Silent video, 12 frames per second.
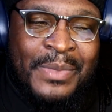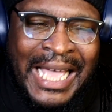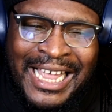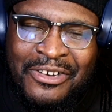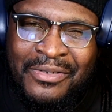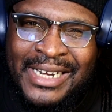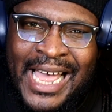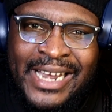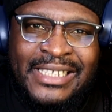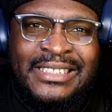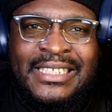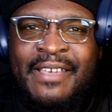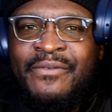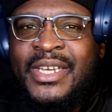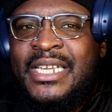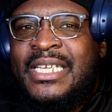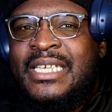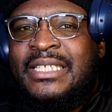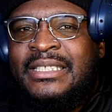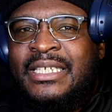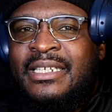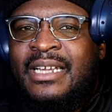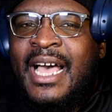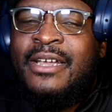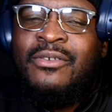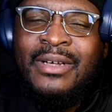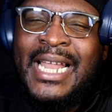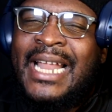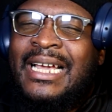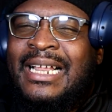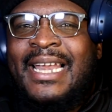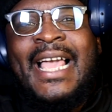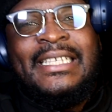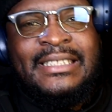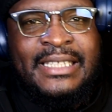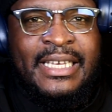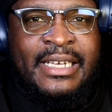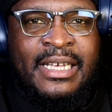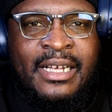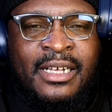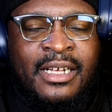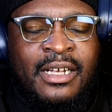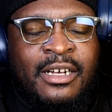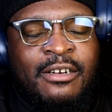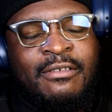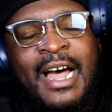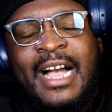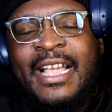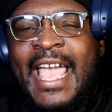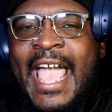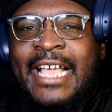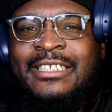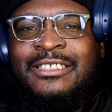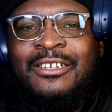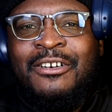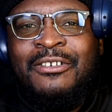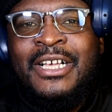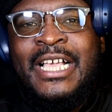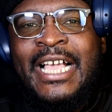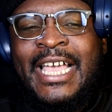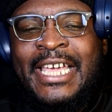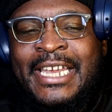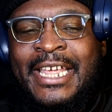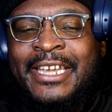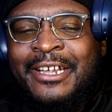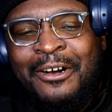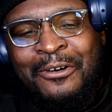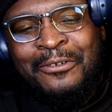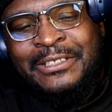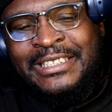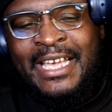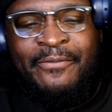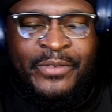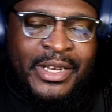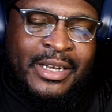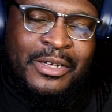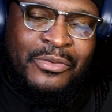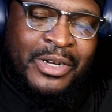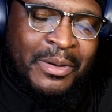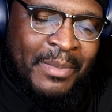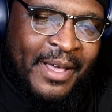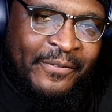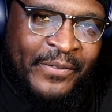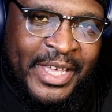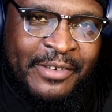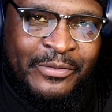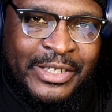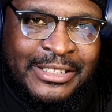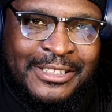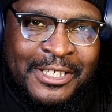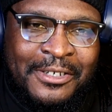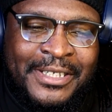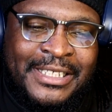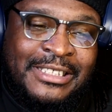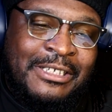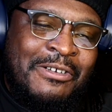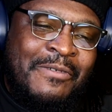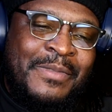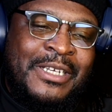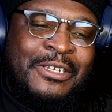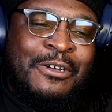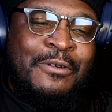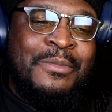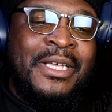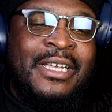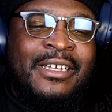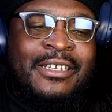I do a lot of 70s and I do a lot of classic rock acts. So, and The Who is definitely one of my favorites. So this is going to be dope